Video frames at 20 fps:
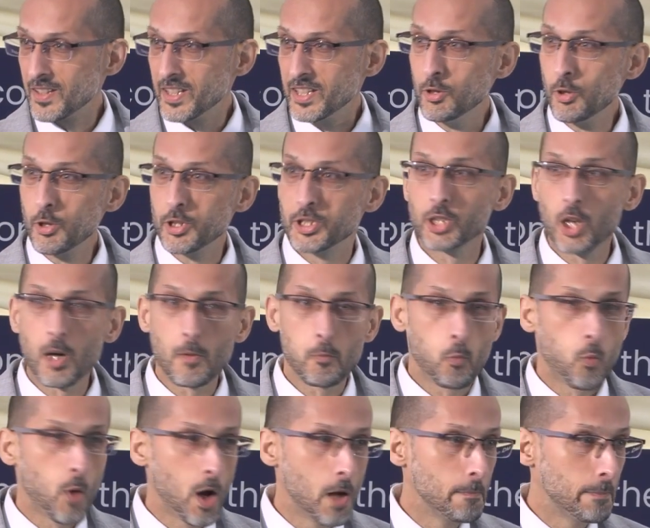your job
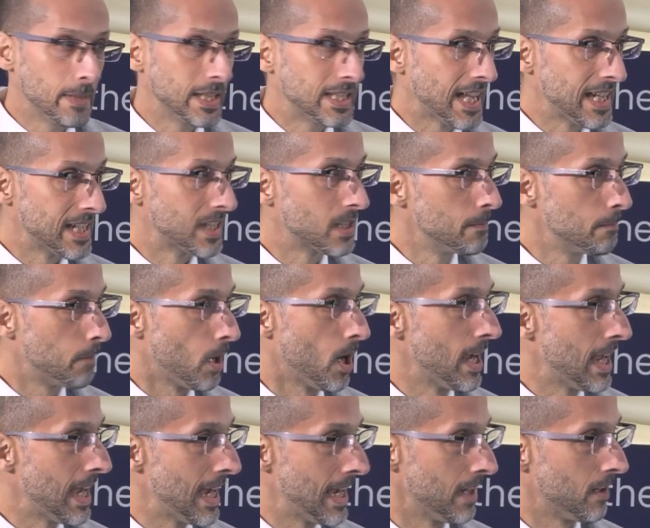won't be taken by
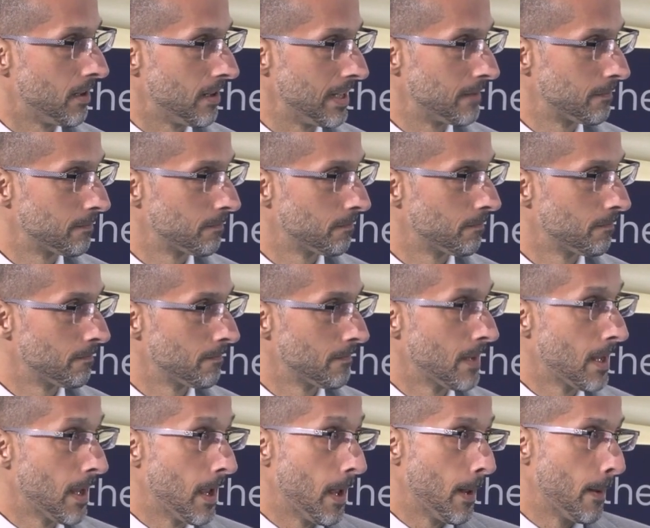AI.
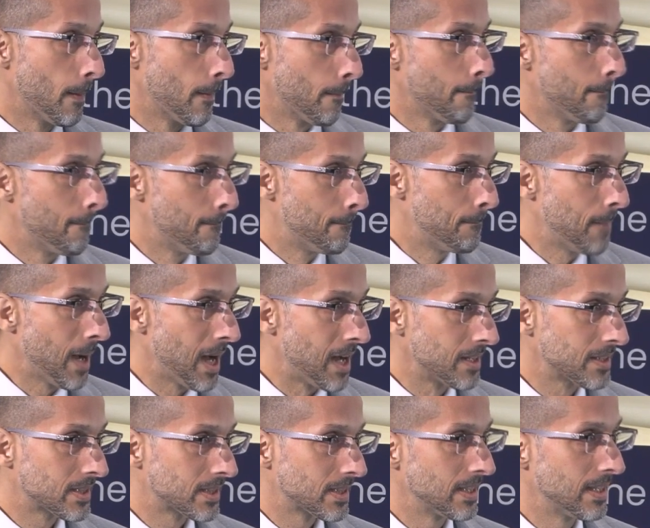
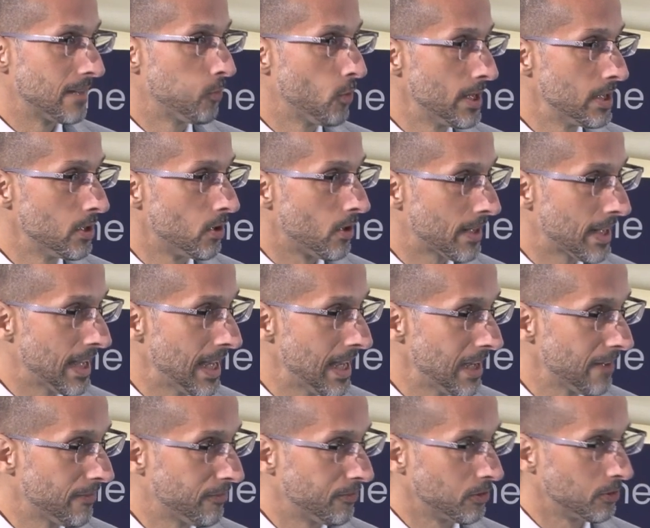But if we're not
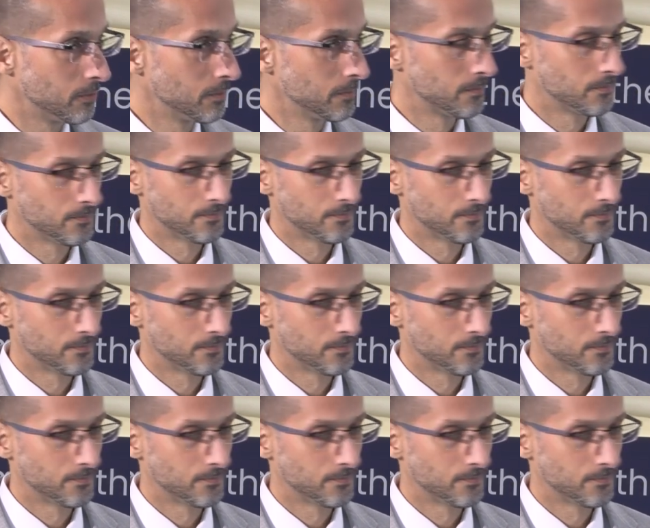careful,